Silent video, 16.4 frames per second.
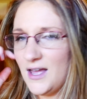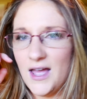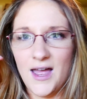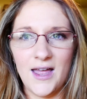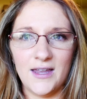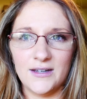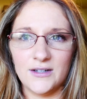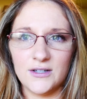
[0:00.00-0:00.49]

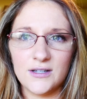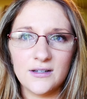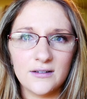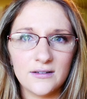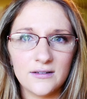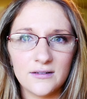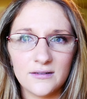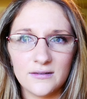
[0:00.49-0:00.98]
and
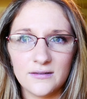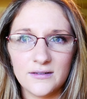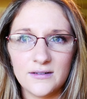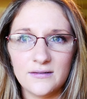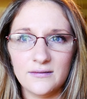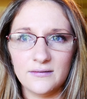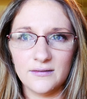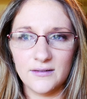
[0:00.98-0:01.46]

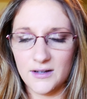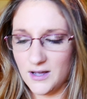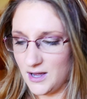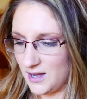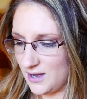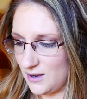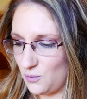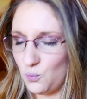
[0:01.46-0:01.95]

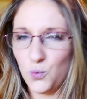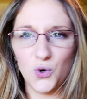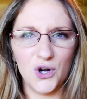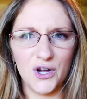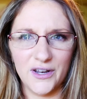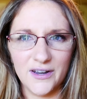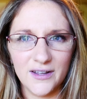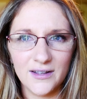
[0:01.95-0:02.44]

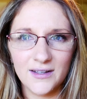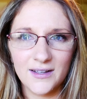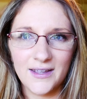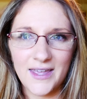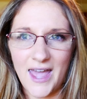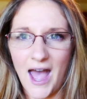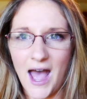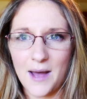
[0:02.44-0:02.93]
wood
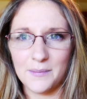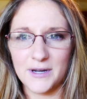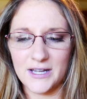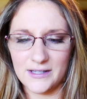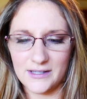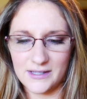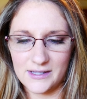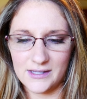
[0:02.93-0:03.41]

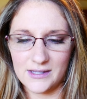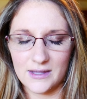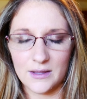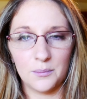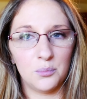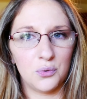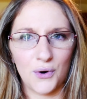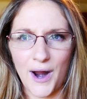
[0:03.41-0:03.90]
cabinets,
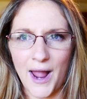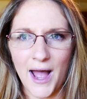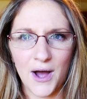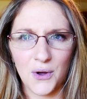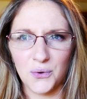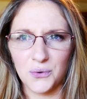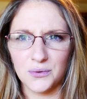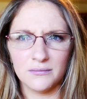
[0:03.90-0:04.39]
the
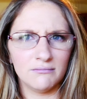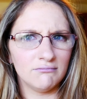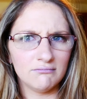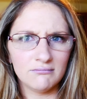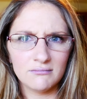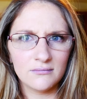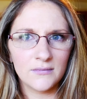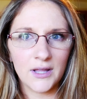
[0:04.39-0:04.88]
brown
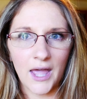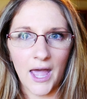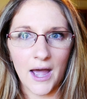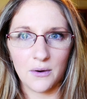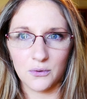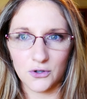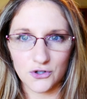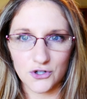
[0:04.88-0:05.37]

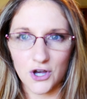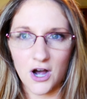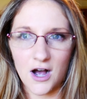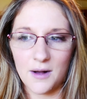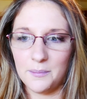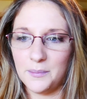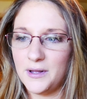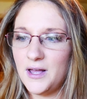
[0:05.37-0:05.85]

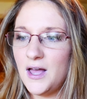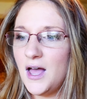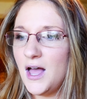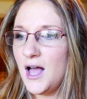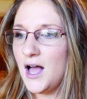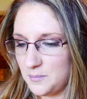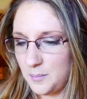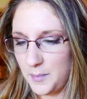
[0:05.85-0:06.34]
countertop,
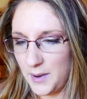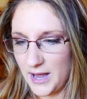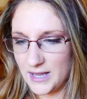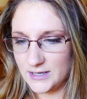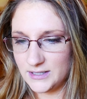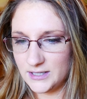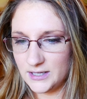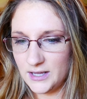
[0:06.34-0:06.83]

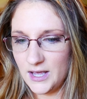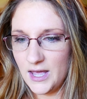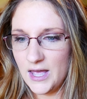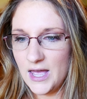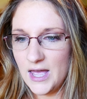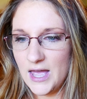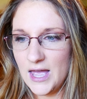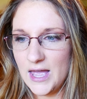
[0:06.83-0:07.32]
but
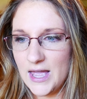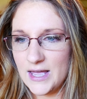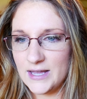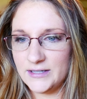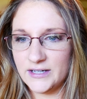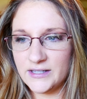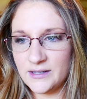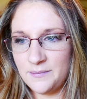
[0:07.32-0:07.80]

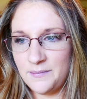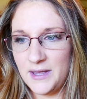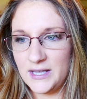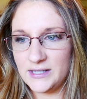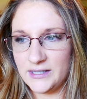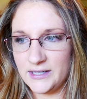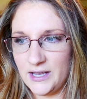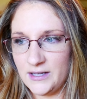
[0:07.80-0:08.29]
it doesn't
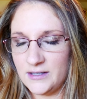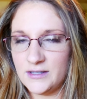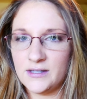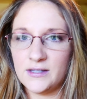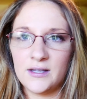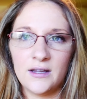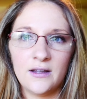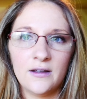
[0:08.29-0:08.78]
make
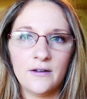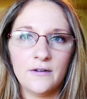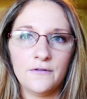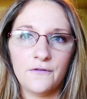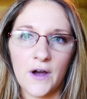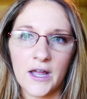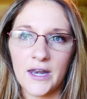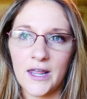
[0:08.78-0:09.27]
sense
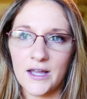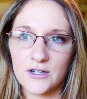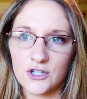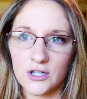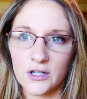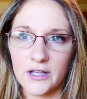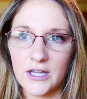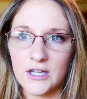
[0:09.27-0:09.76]

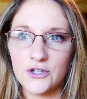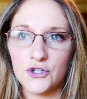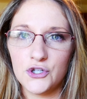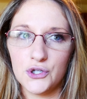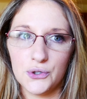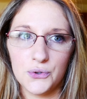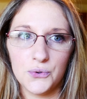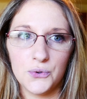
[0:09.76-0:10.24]
financially
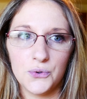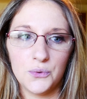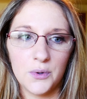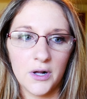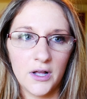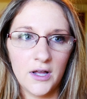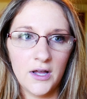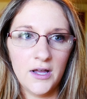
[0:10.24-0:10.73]

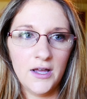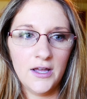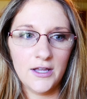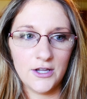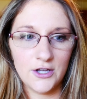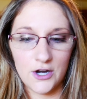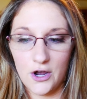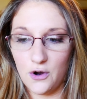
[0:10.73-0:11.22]
to,
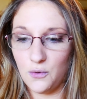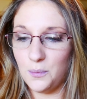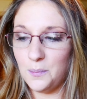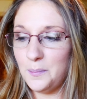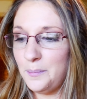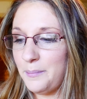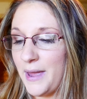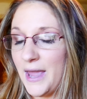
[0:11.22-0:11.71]
you know,
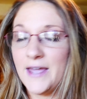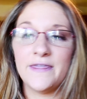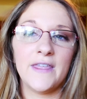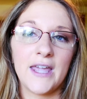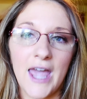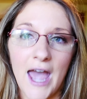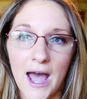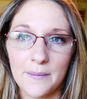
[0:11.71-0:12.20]
paint
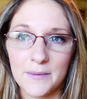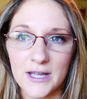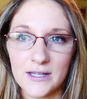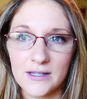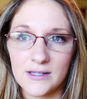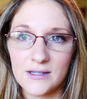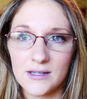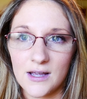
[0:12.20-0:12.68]
the
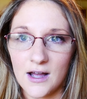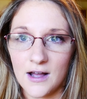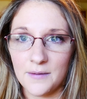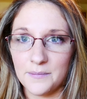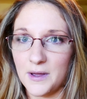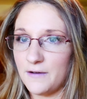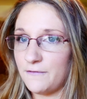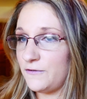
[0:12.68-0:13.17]
cabinets.
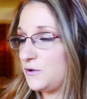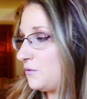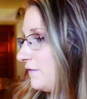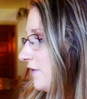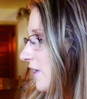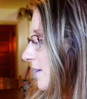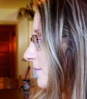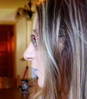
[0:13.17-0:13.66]
A few
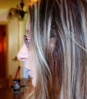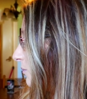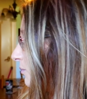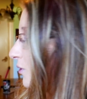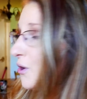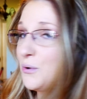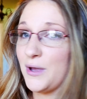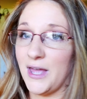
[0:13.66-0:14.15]
of them are
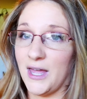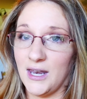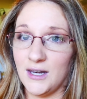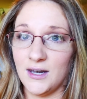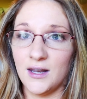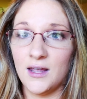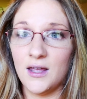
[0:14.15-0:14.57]
broken,